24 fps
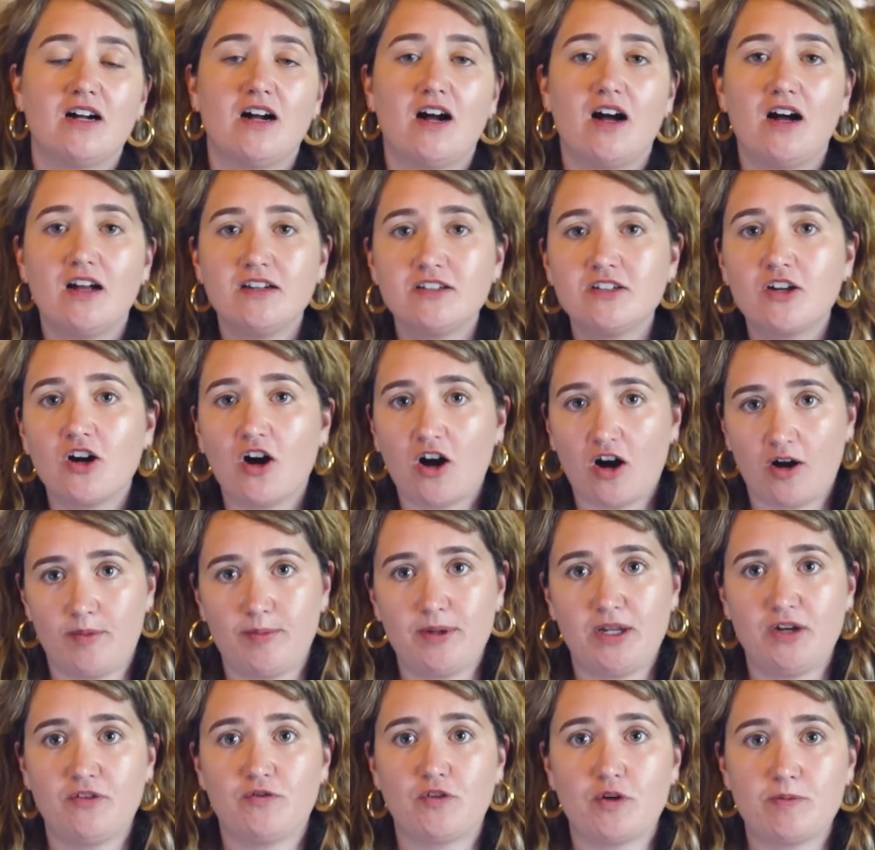
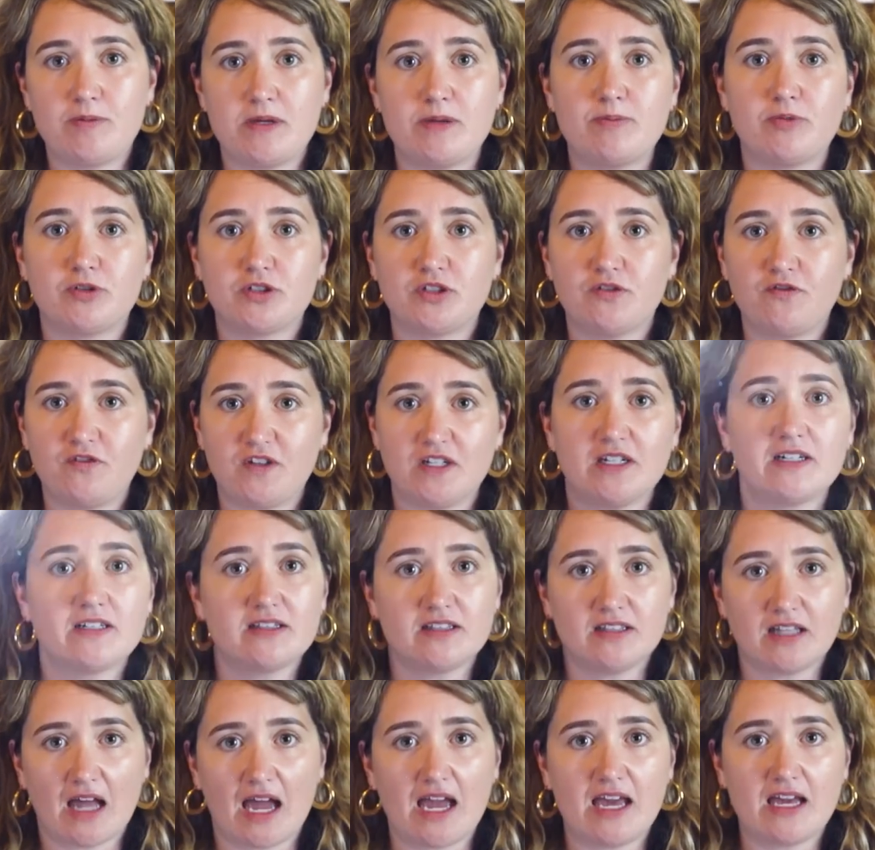uncommon for people to
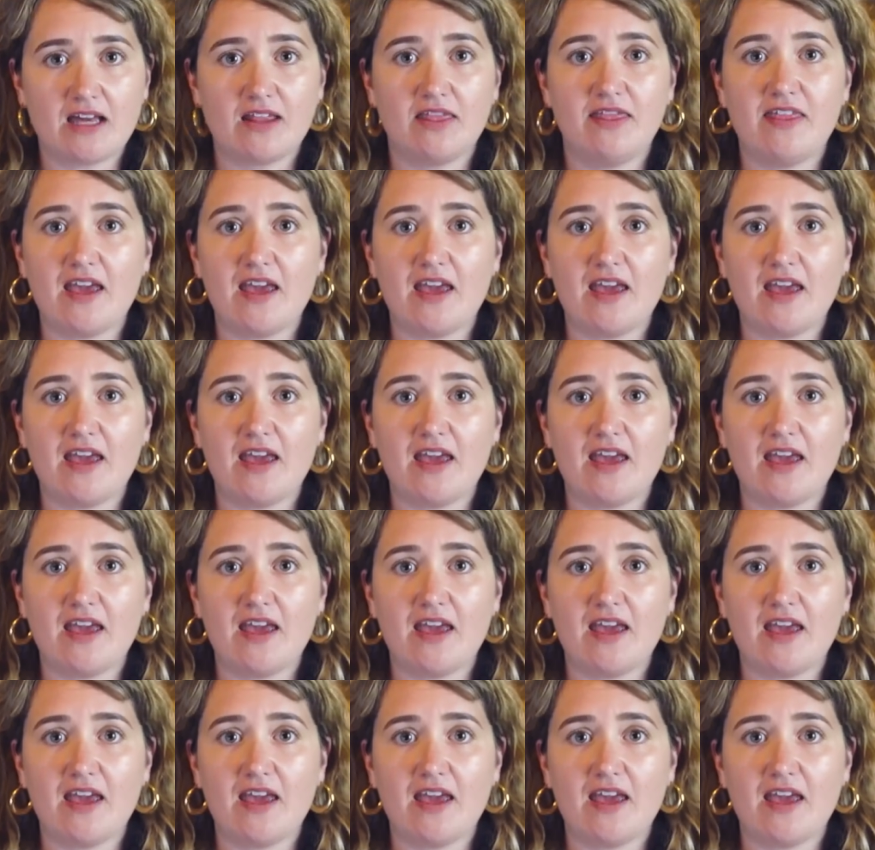feel like